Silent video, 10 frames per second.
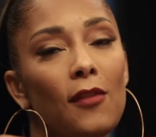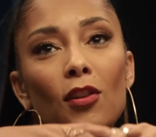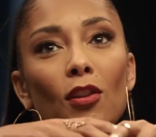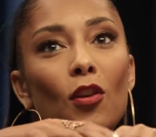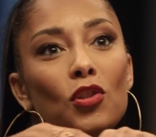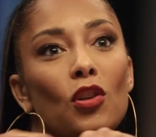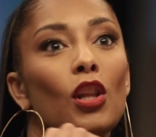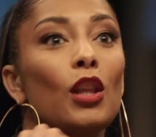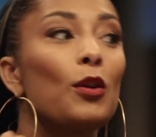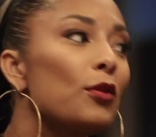even though she'll
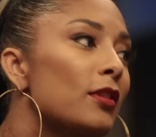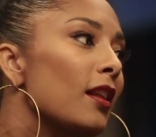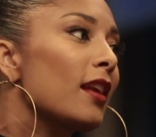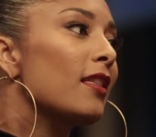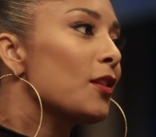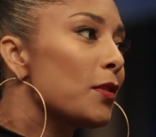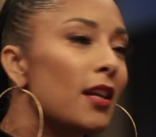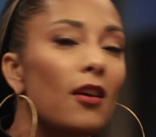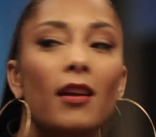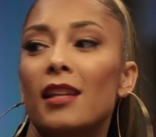allude to like things with
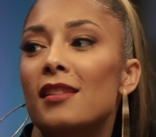Derek,